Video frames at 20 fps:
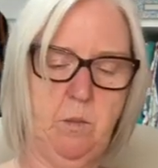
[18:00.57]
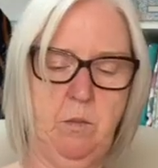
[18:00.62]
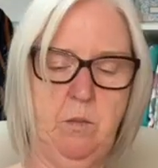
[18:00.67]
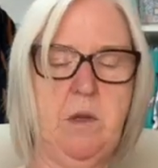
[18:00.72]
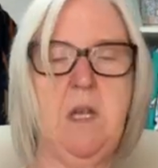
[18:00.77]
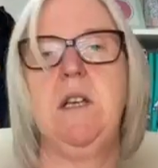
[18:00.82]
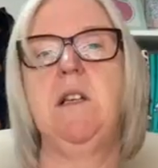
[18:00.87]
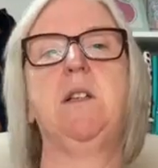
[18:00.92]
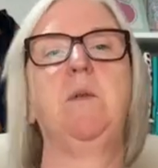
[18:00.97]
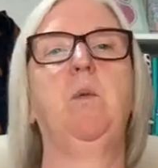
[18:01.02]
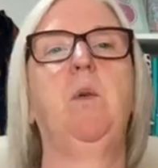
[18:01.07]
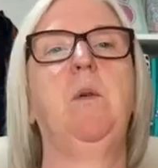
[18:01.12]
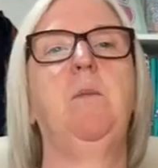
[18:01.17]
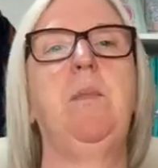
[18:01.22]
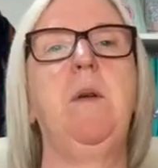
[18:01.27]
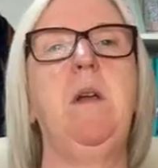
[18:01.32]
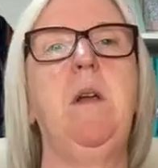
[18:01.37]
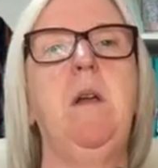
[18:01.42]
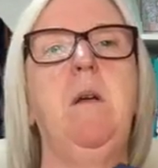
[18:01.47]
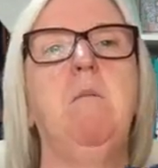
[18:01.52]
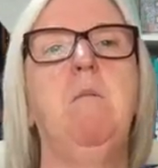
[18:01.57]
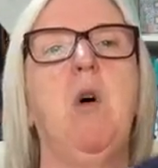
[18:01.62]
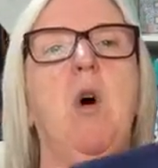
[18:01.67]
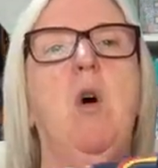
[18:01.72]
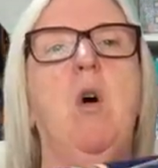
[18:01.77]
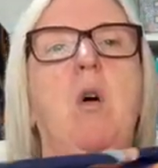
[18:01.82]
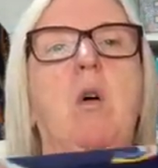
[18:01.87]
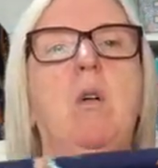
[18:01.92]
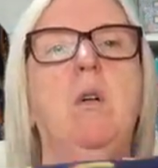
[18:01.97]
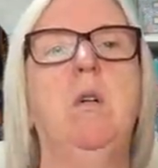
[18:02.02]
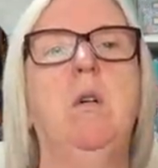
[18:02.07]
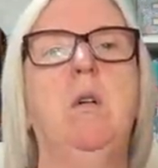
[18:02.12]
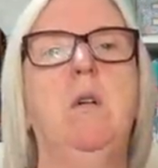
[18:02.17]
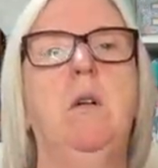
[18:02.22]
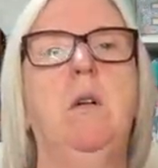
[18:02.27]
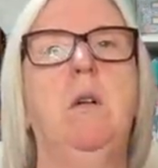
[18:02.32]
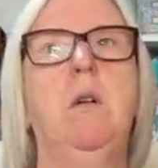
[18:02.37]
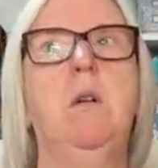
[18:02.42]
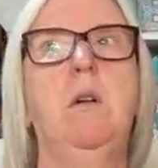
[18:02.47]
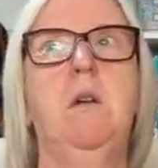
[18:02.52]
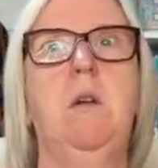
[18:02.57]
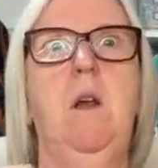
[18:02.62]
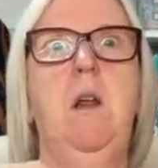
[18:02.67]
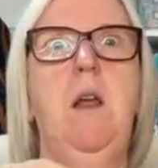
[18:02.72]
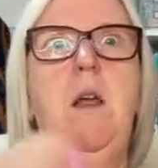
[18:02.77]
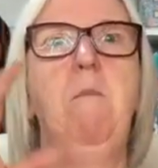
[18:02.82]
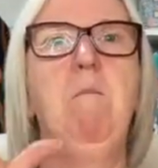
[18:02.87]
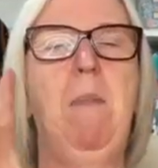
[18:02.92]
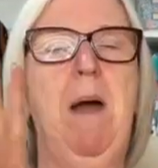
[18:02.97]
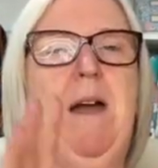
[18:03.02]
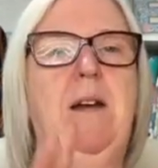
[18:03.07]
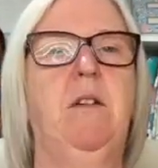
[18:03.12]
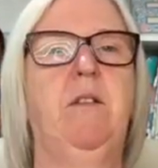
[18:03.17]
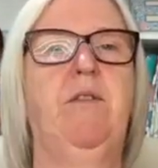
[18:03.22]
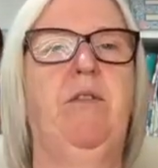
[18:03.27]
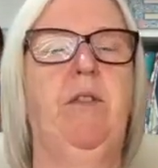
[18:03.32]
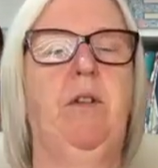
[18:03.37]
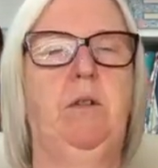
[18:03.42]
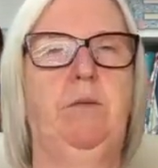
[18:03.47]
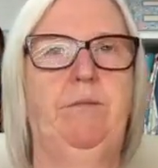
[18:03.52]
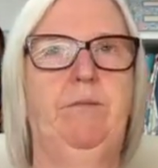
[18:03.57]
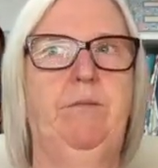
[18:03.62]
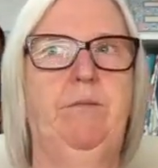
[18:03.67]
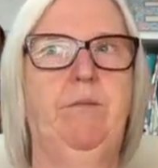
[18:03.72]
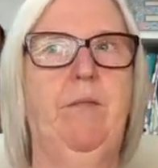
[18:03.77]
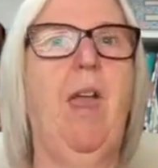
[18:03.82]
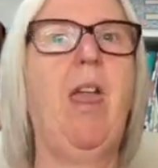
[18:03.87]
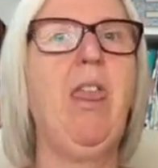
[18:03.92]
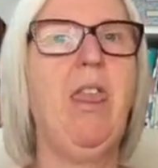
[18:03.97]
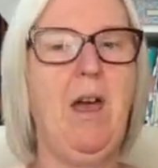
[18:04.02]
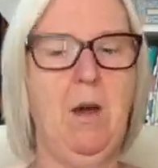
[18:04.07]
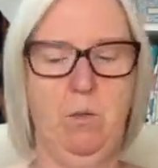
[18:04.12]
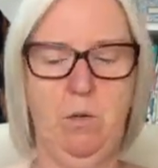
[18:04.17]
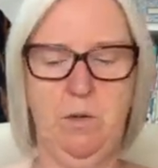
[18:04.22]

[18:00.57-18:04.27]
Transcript: these will be more impactful that